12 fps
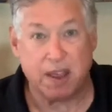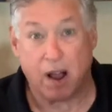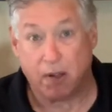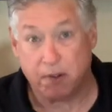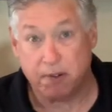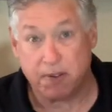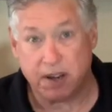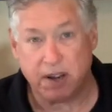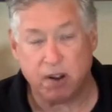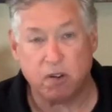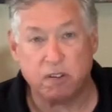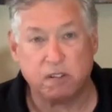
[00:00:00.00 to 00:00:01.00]
other
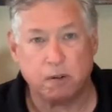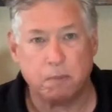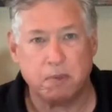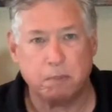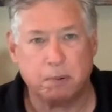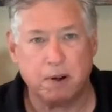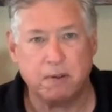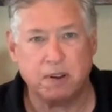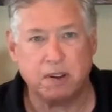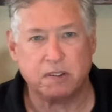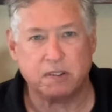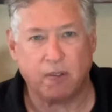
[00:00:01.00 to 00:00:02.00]
videos from the
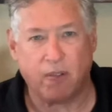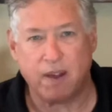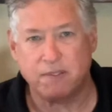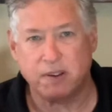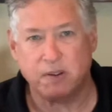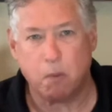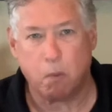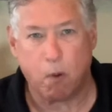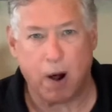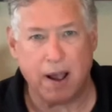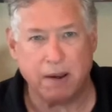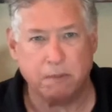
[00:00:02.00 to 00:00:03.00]
previous 11
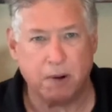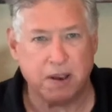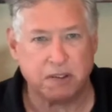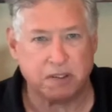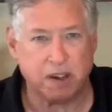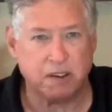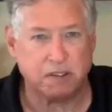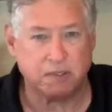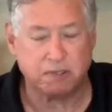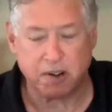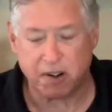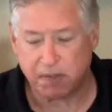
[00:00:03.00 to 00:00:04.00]
Wine Wednesdays of
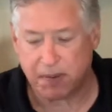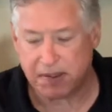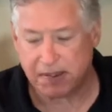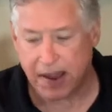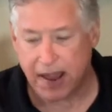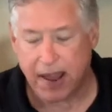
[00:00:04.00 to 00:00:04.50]
Christmas.